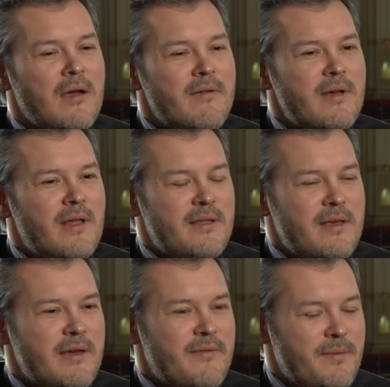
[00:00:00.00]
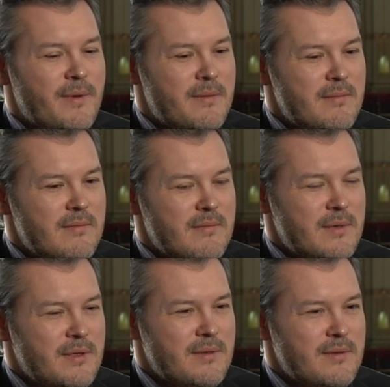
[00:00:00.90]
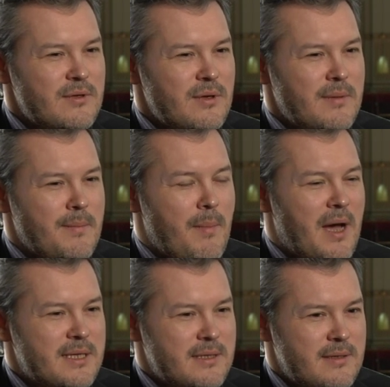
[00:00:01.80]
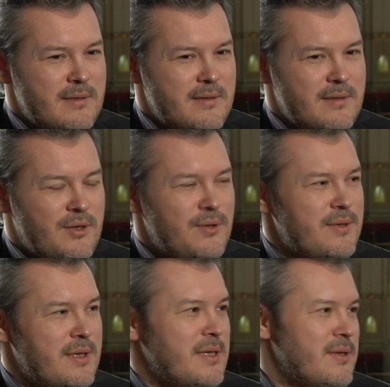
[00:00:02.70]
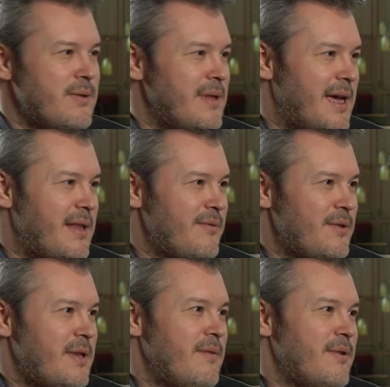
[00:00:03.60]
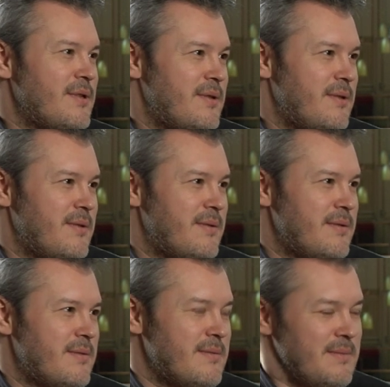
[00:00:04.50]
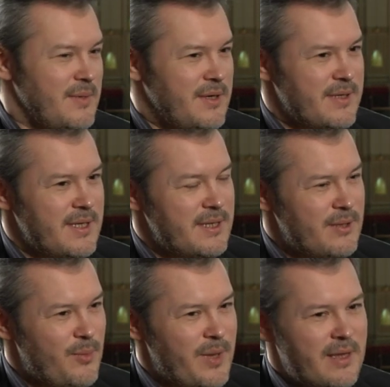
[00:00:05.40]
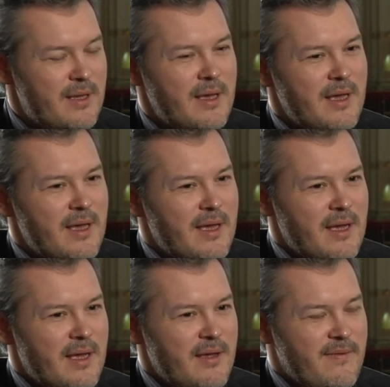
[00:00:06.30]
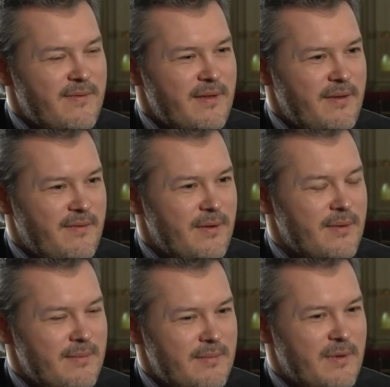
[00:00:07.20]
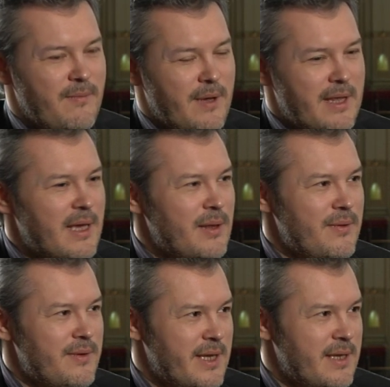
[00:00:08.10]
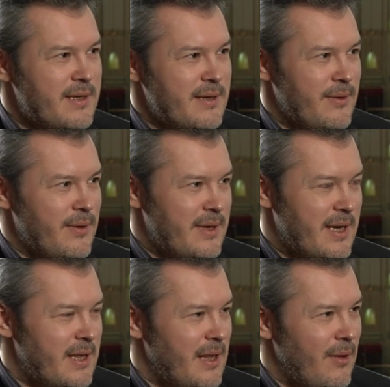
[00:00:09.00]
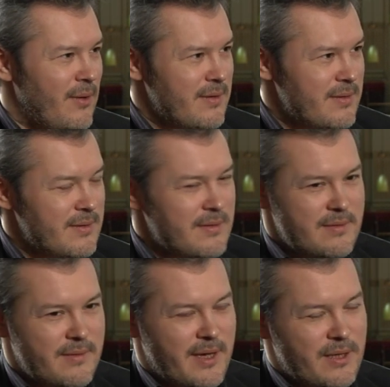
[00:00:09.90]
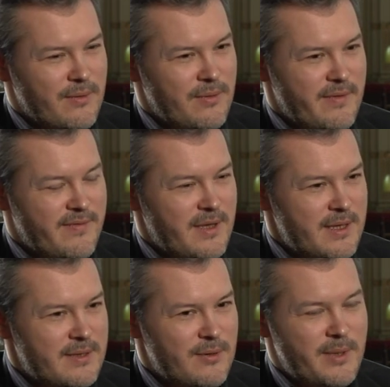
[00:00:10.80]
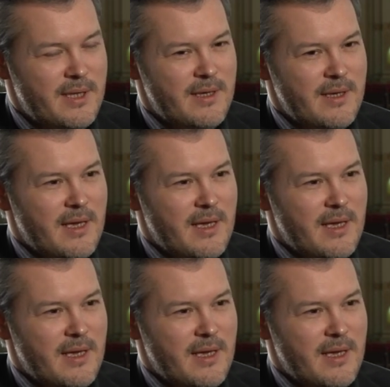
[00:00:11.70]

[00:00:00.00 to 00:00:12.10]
Well, I think everyone must choose his own line, what he wants to do. Because instrument, if one can already get along quite good with the instrument,